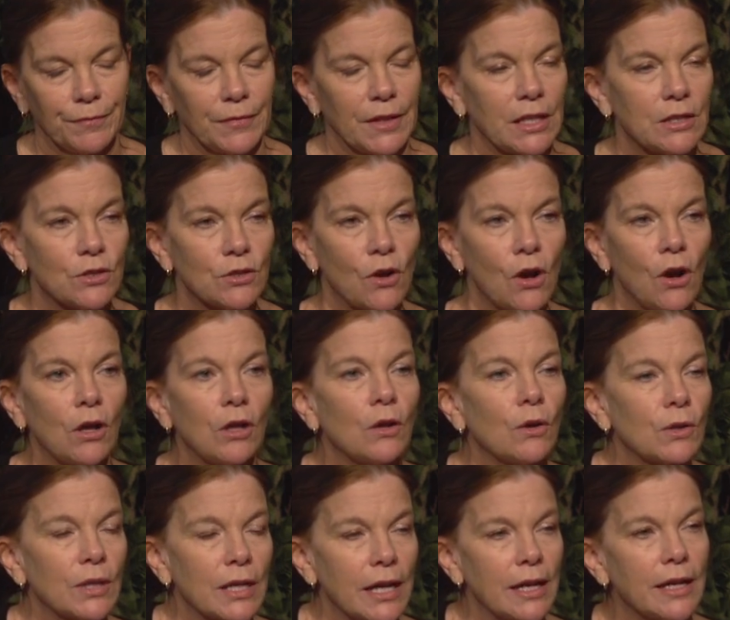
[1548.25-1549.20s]
that's
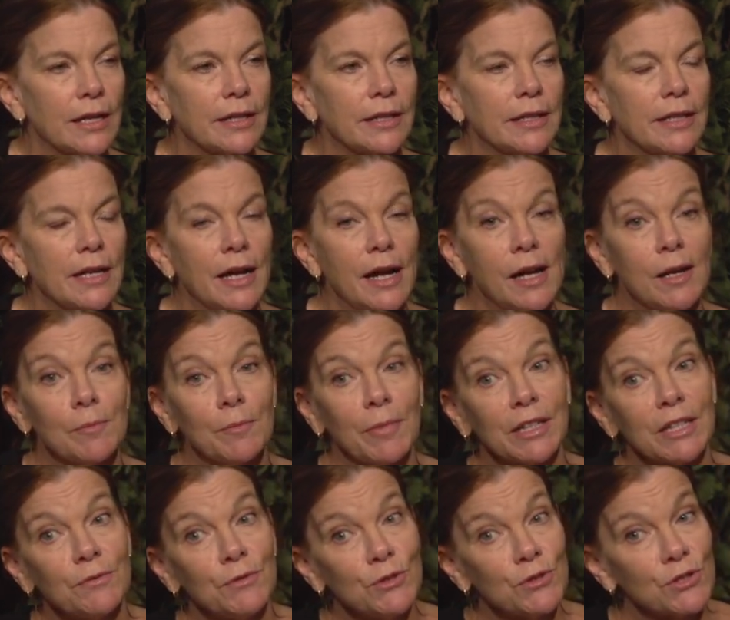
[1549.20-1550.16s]
all okay
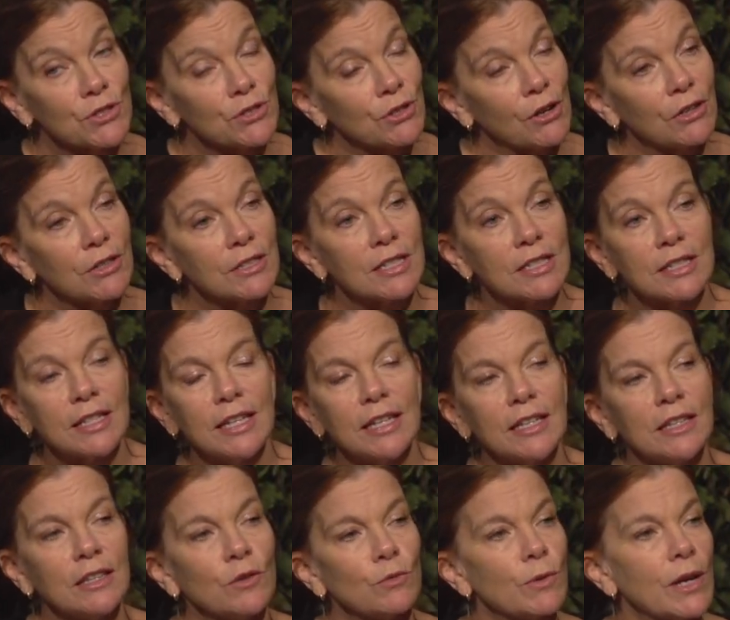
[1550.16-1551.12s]
but if you start
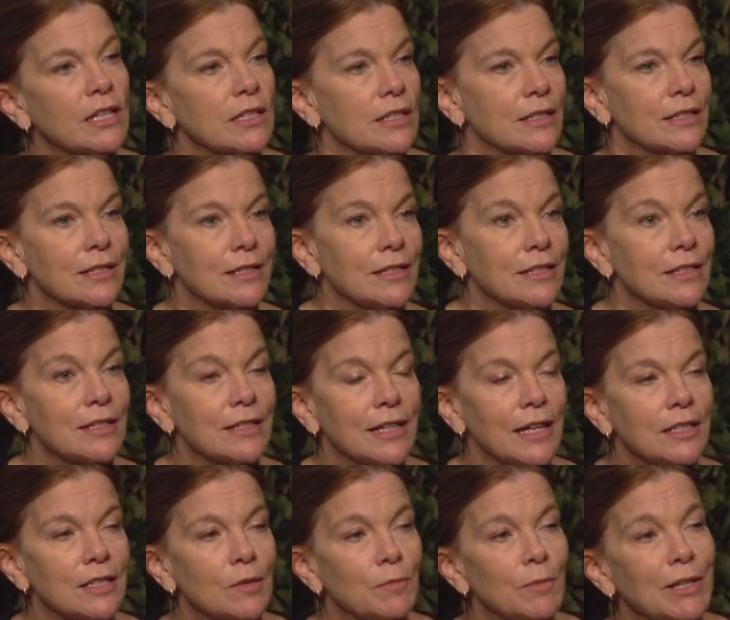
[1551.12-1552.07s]
seeing the restlessness
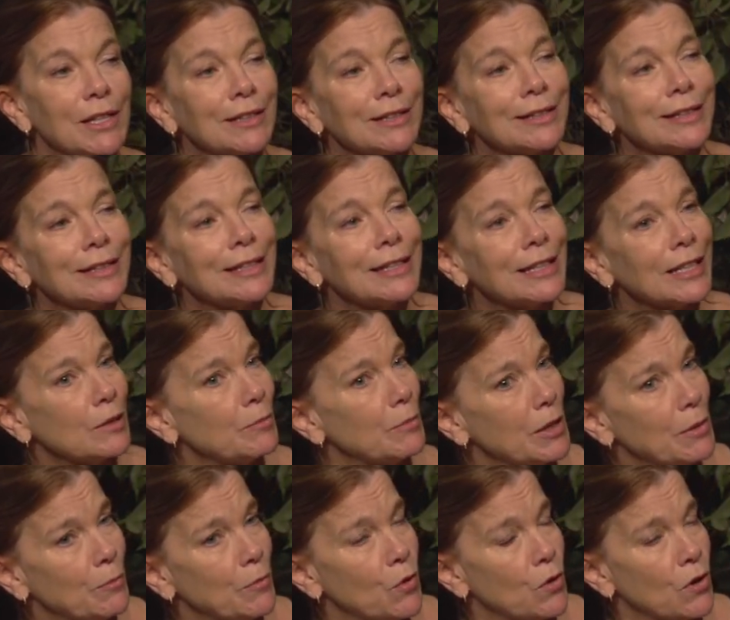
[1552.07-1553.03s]
get to be a little
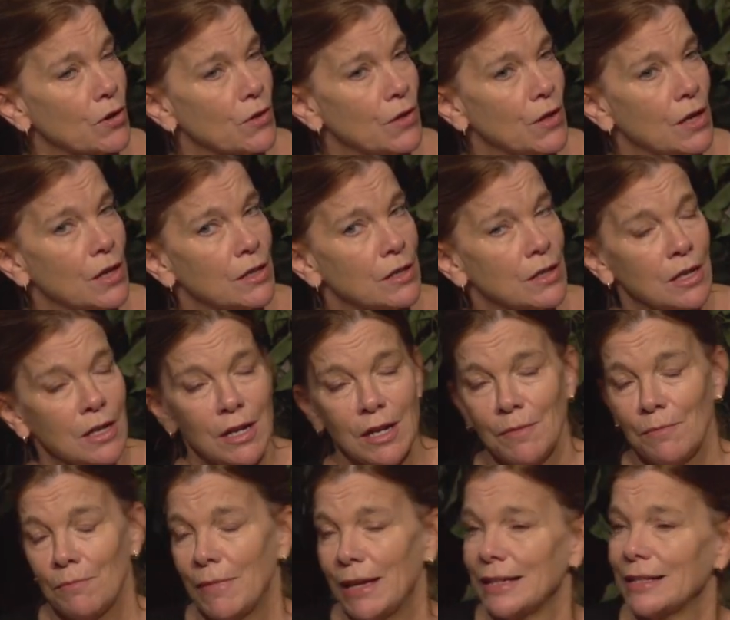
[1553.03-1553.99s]
bit more than
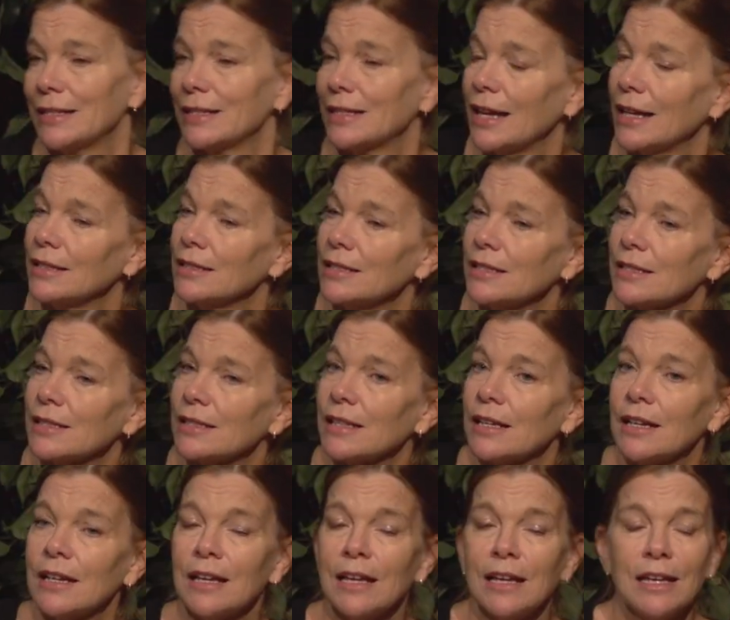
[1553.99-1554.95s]
makes sense,
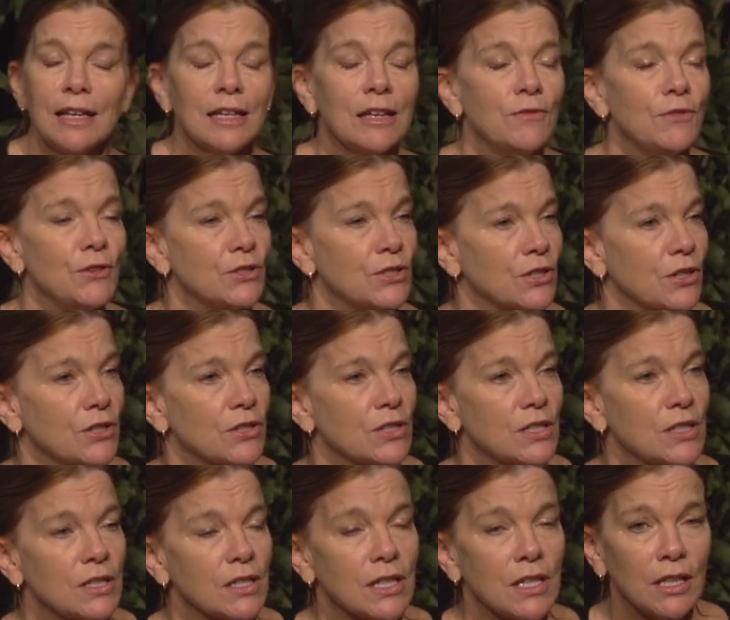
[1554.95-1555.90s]
if you start
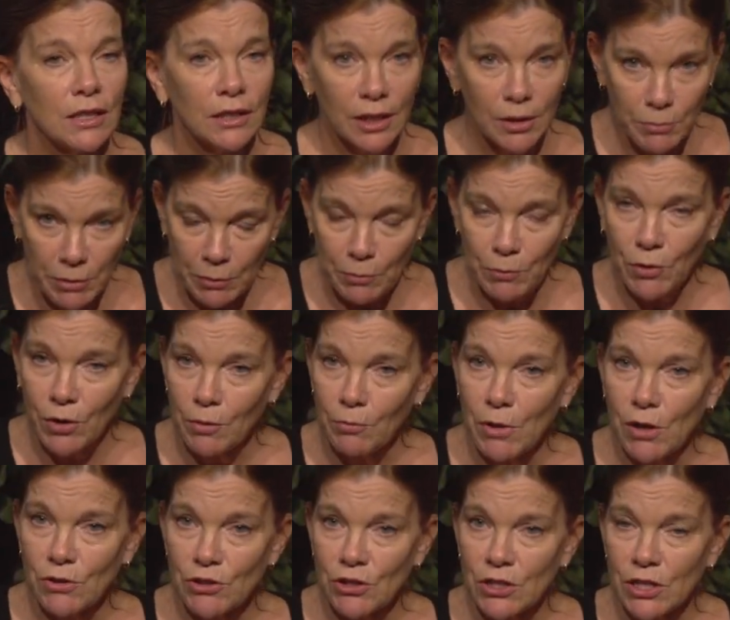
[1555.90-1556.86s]
to see a little bit more
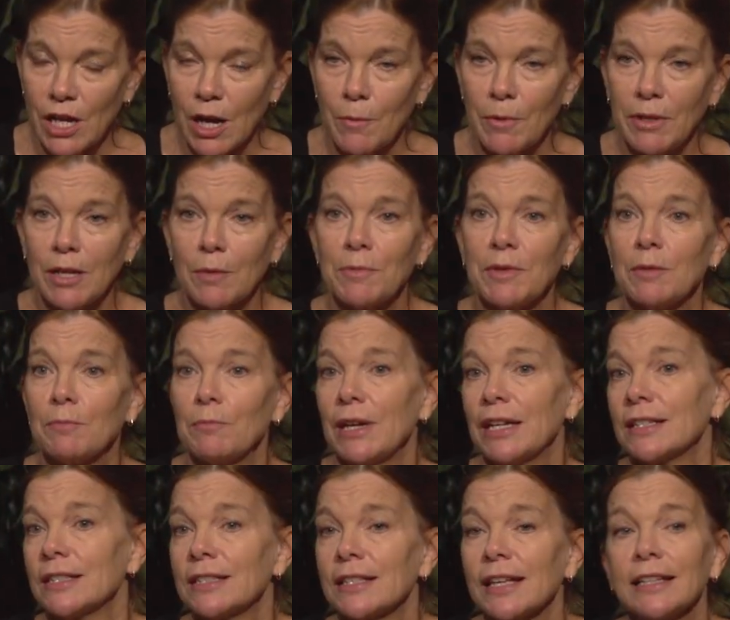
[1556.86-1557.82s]
emotion coming up that
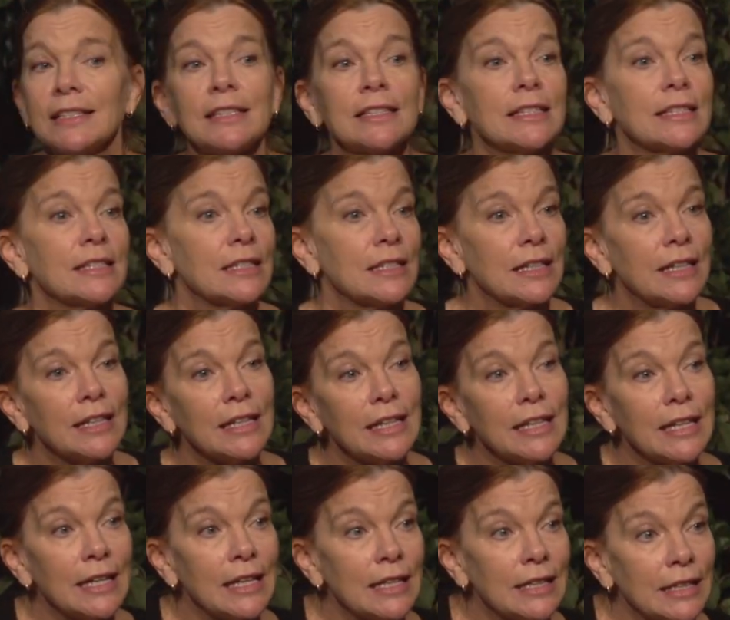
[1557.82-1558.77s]
makes sense,
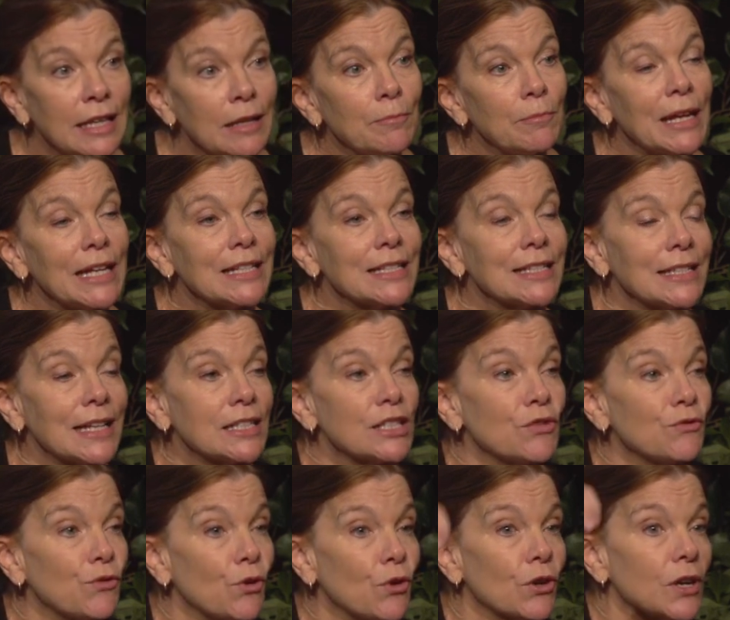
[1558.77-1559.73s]
it then makes
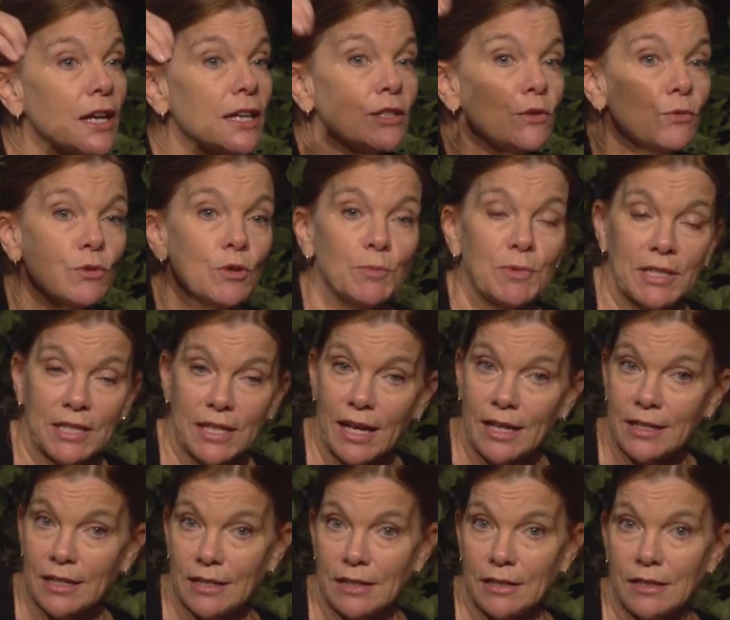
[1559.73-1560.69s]
sense for a group
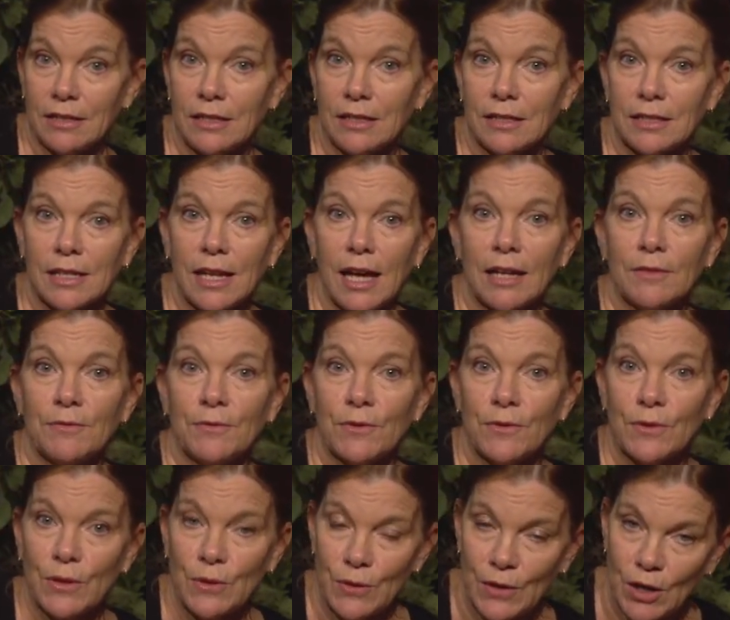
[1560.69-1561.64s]
setting. This is not
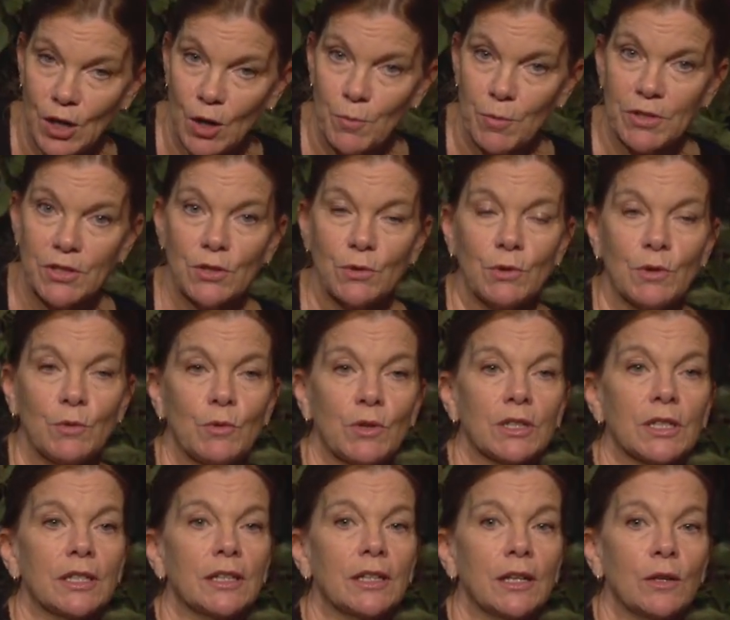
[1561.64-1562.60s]
for the therapists who are
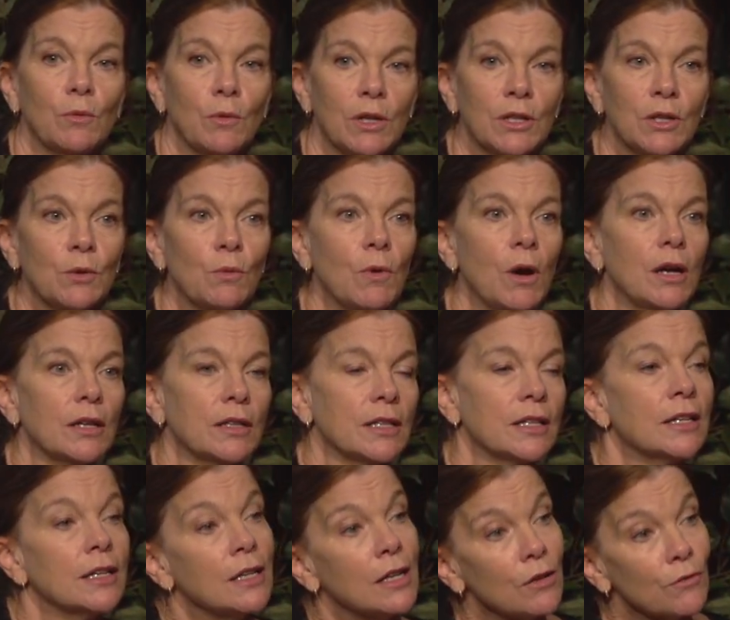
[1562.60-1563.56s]
working on a one-to-one.
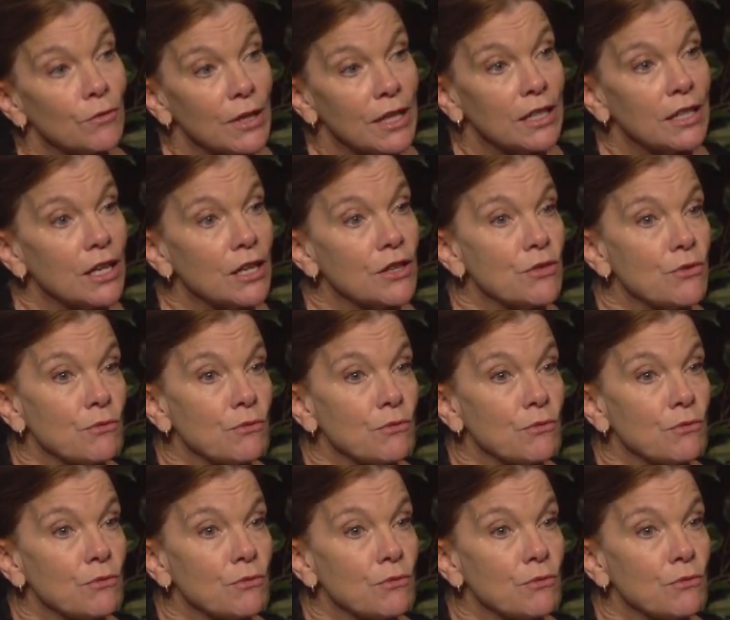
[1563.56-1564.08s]
-one. In a